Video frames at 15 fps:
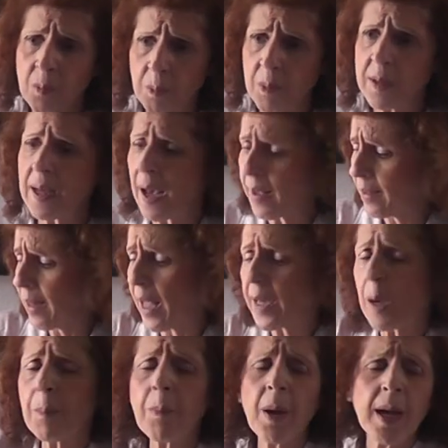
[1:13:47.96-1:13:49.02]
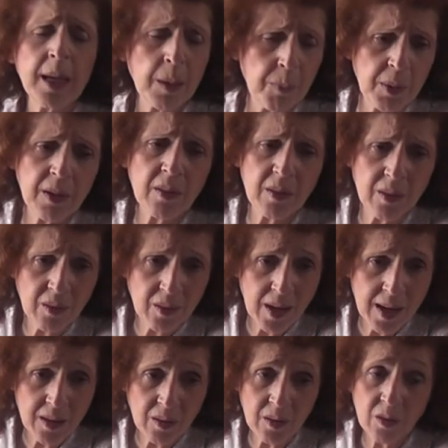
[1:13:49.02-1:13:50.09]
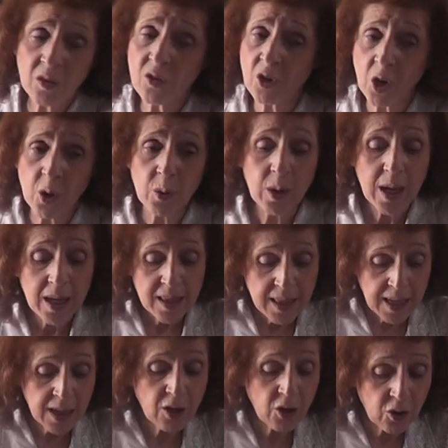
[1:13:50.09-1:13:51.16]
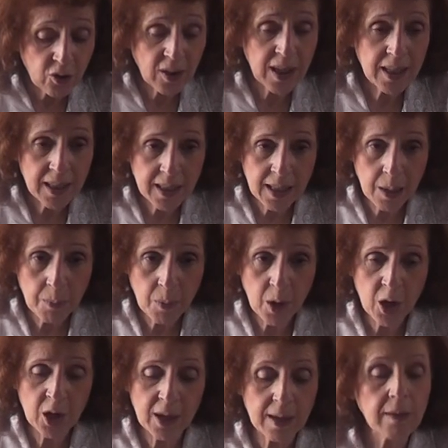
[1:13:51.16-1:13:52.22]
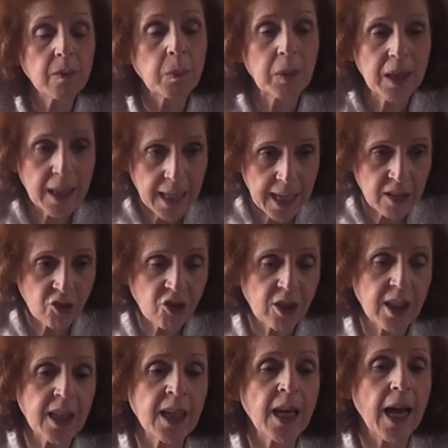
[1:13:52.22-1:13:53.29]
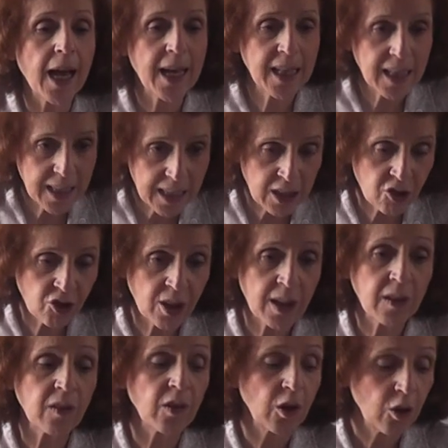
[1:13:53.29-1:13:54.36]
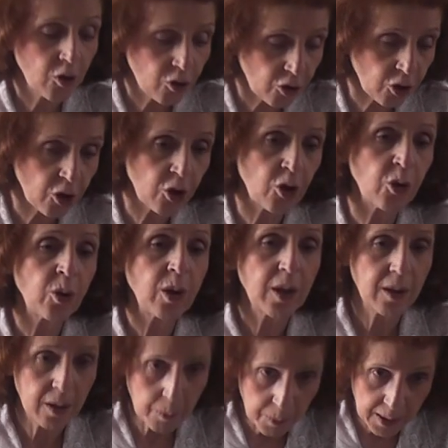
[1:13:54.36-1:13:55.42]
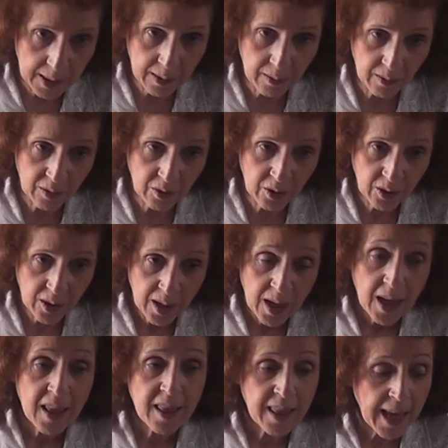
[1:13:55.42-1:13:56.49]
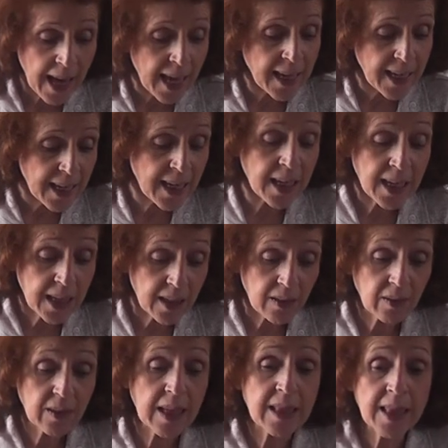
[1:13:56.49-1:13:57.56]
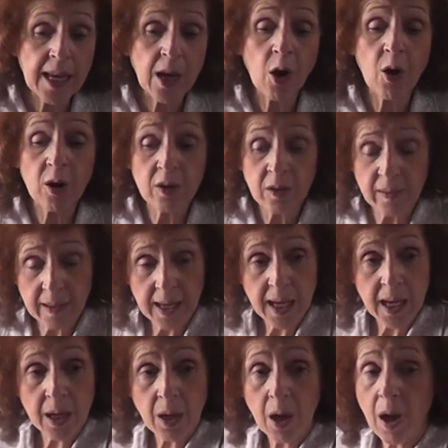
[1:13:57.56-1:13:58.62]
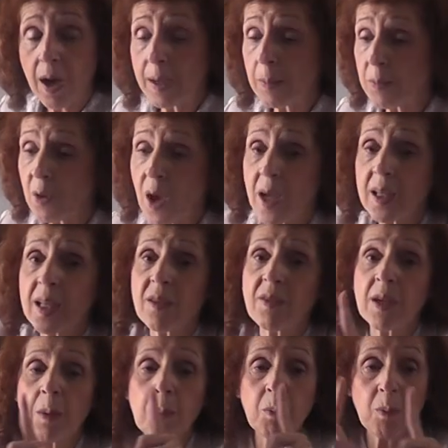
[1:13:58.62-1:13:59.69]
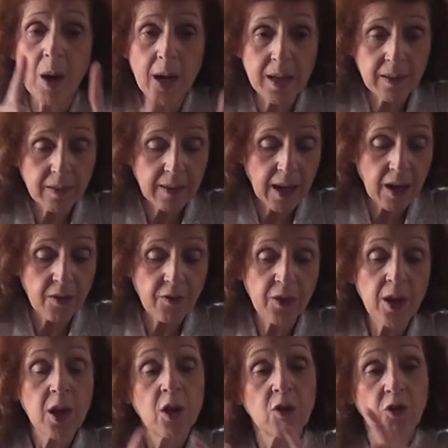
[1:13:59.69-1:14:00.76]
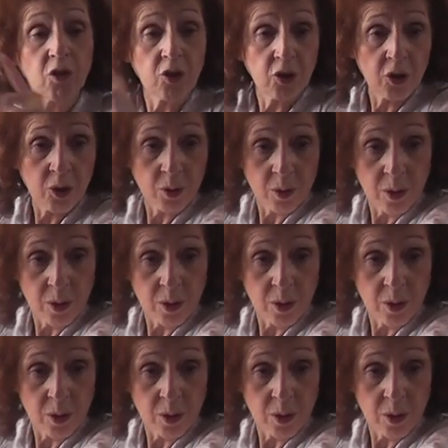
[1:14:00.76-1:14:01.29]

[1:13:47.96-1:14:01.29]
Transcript: be, uh, like I'm buying a business license. No, they know taking that mark is pledging allegiance to the beast. That is that they are saying, I am not giving myself to